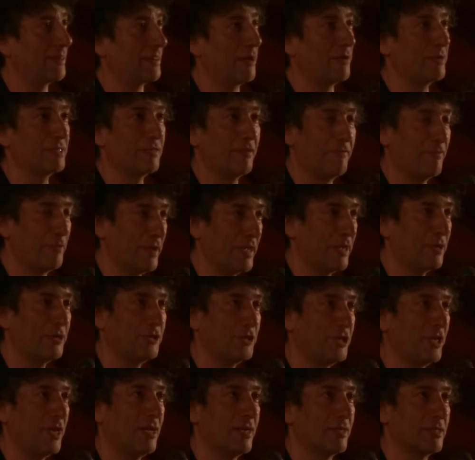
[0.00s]
there is a very good
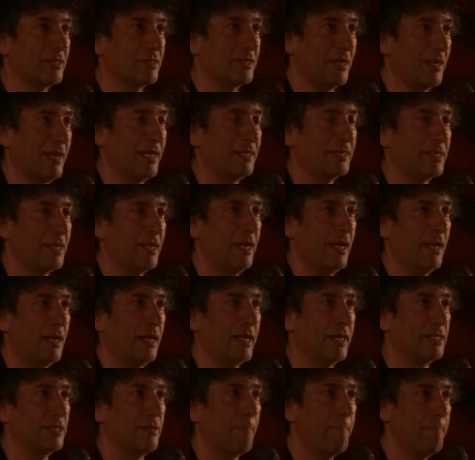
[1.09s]
chance that Alaskan
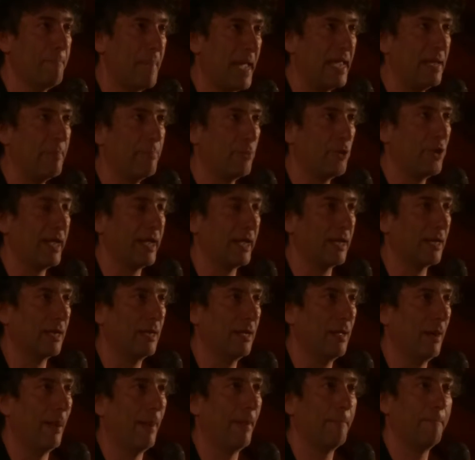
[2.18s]
Airlines may bring
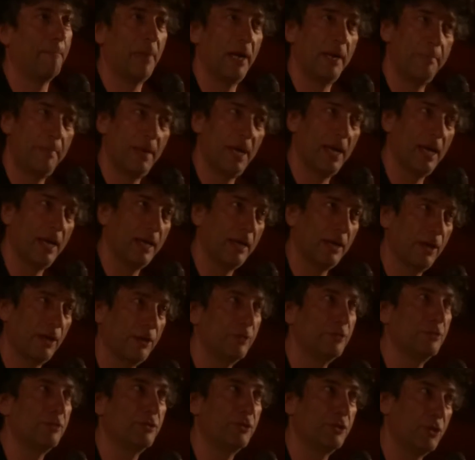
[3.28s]
my bag
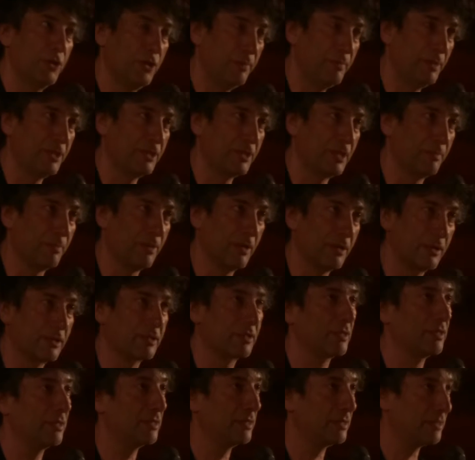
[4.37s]
to the music
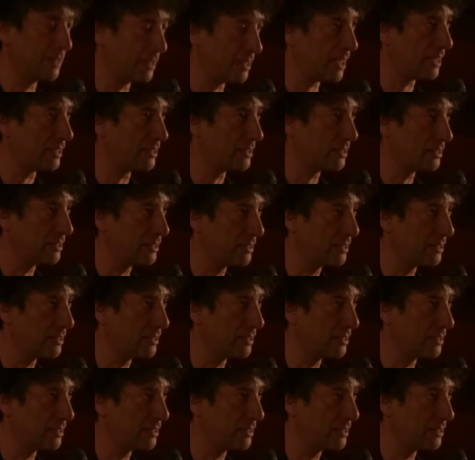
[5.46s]
box tonight.